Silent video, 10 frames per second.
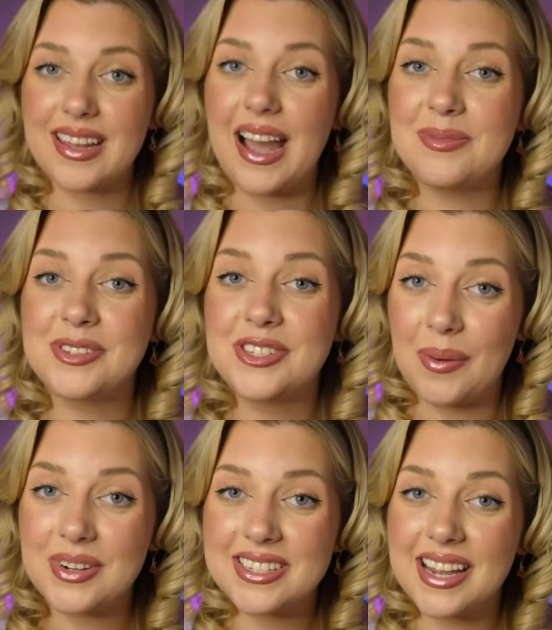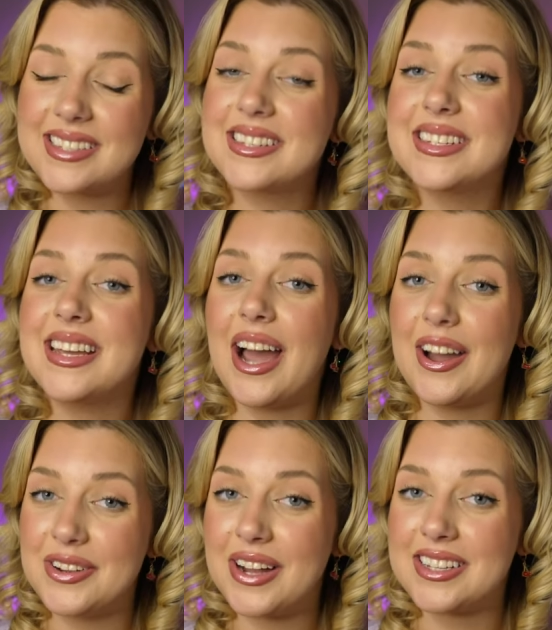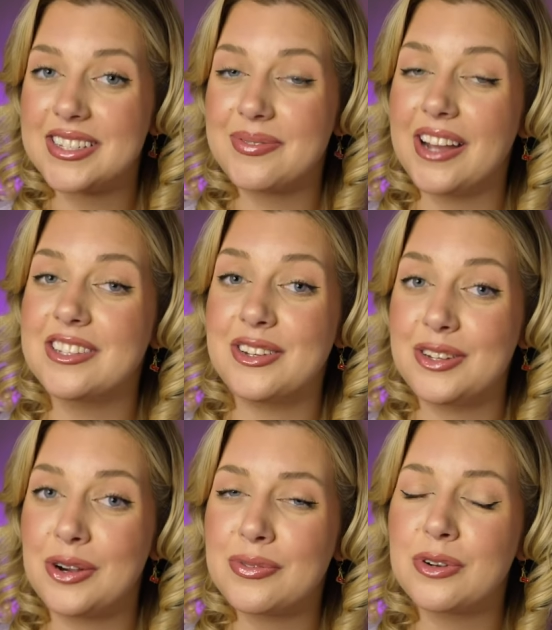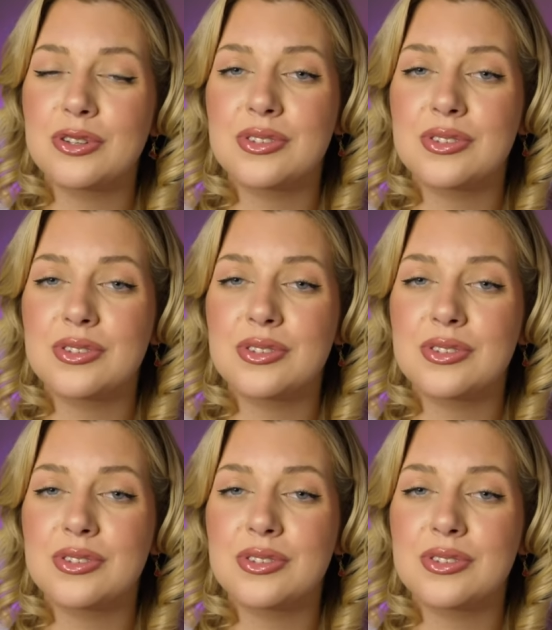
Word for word: I'm so excited to see how you customize your phone,